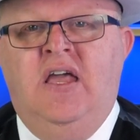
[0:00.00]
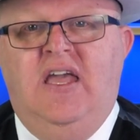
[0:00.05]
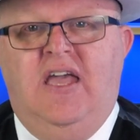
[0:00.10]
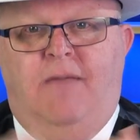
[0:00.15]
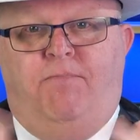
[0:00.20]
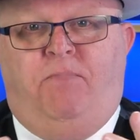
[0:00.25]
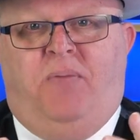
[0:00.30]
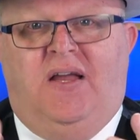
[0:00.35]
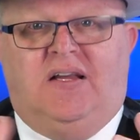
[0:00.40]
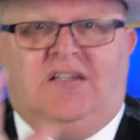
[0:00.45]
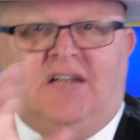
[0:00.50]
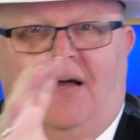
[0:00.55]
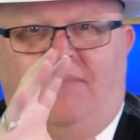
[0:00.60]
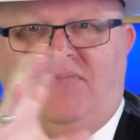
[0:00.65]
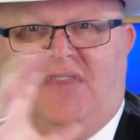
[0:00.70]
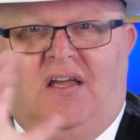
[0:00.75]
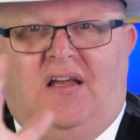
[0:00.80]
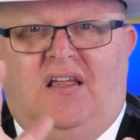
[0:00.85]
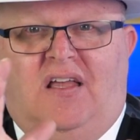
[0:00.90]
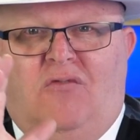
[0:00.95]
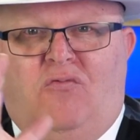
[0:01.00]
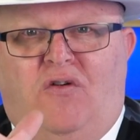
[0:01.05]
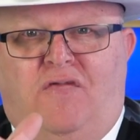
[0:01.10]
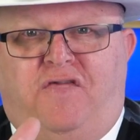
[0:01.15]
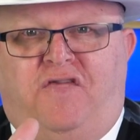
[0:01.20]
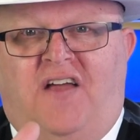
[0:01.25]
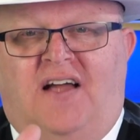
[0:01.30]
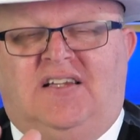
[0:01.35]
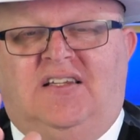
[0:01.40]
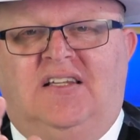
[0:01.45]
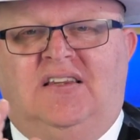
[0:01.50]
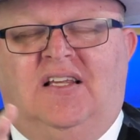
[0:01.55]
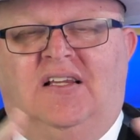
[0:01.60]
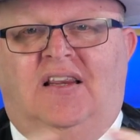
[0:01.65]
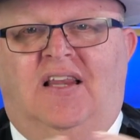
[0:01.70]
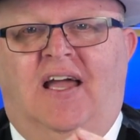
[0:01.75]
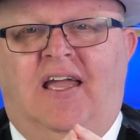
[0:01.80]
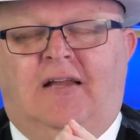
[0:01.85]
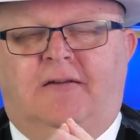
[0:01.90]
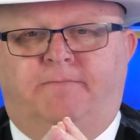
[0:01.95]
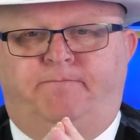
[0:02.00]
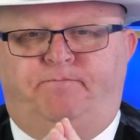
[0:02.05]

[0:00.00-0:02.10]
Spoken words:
It picked up, it reflected the light.